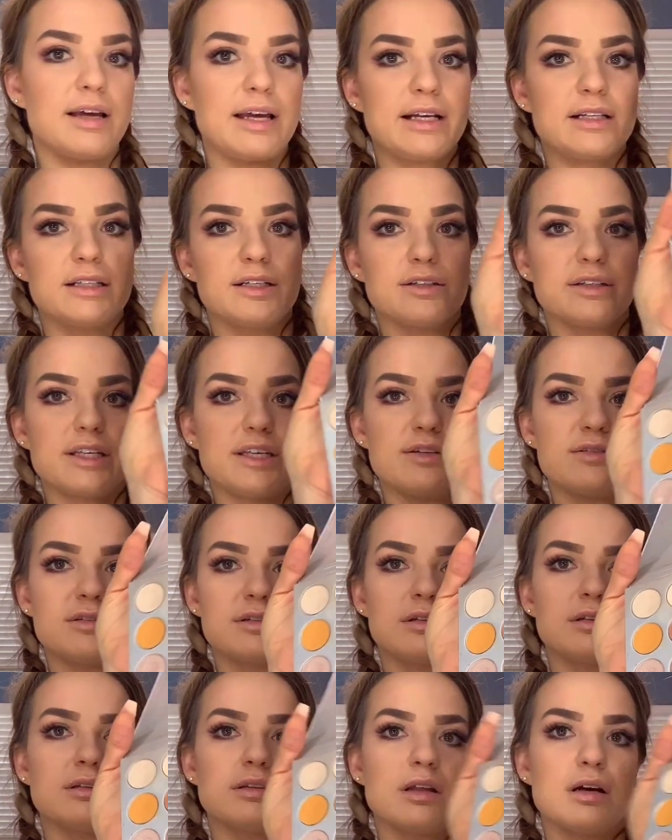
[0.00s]
I clearly use
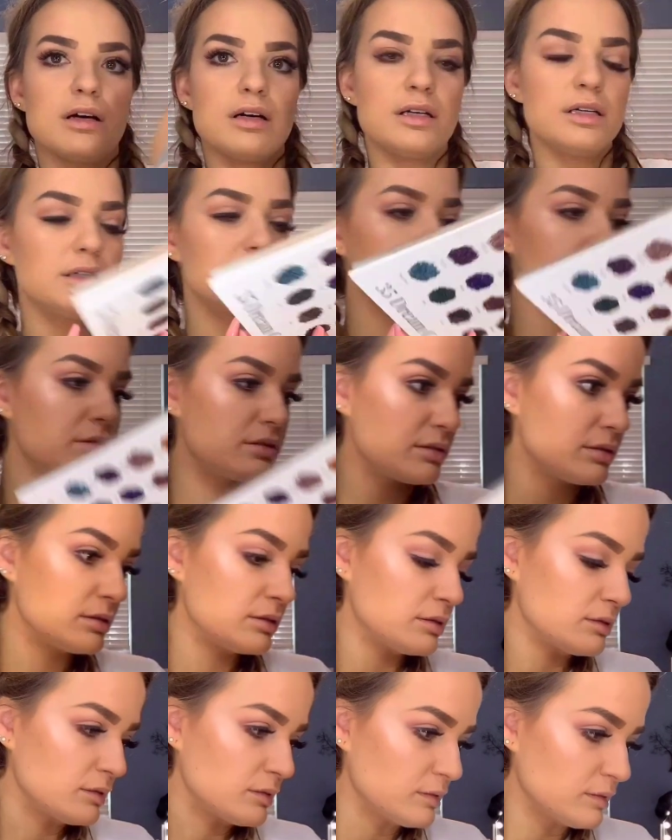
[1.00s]
it a lot.
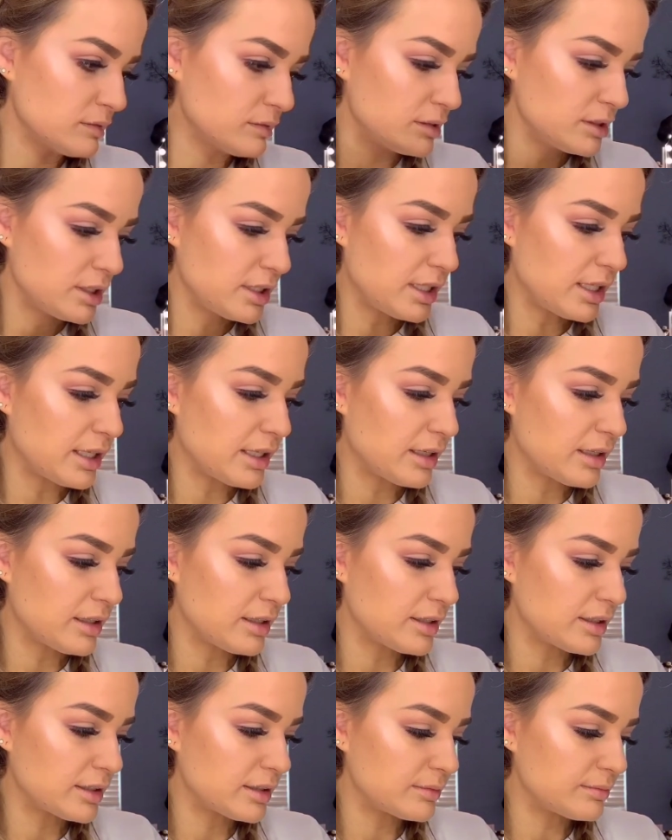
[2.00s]

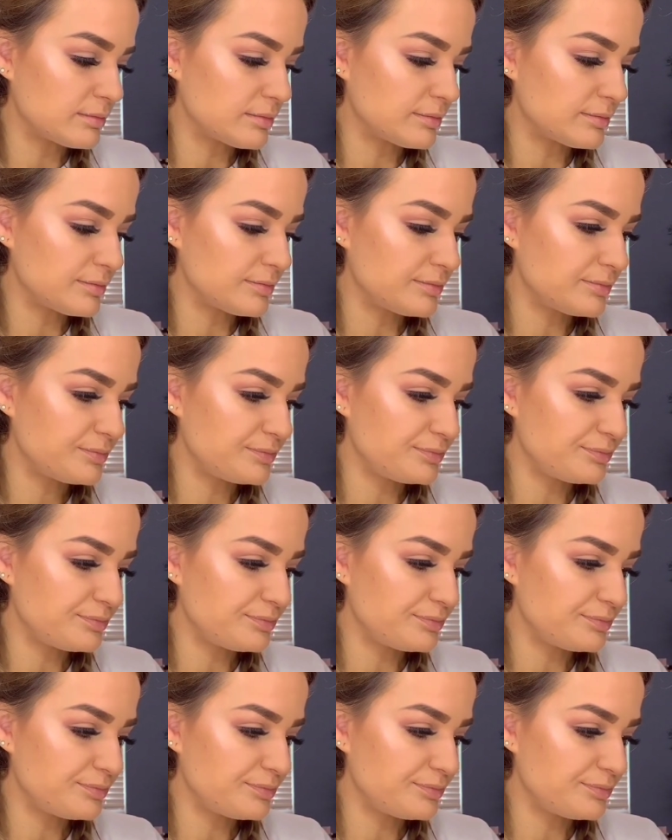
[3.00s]
Um,